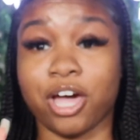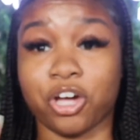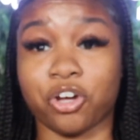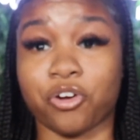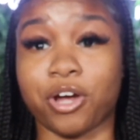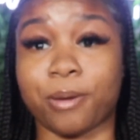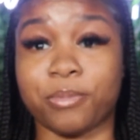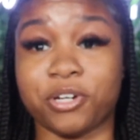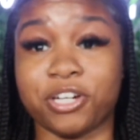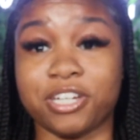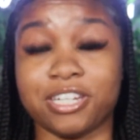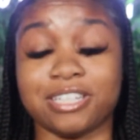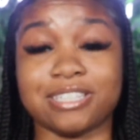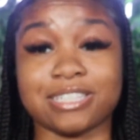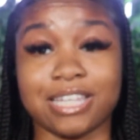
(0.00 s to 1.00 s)
Grab your
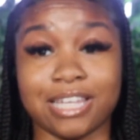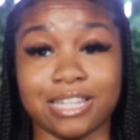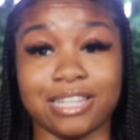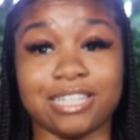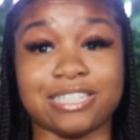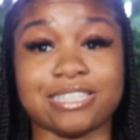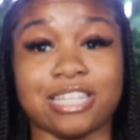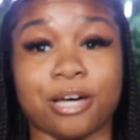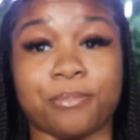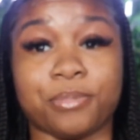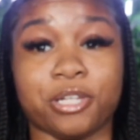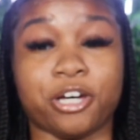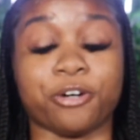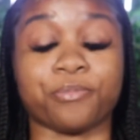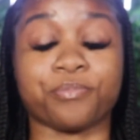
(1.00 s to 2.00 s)
hoodies. Links down
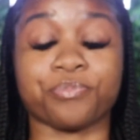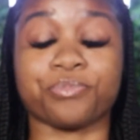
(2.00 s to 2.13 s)
below.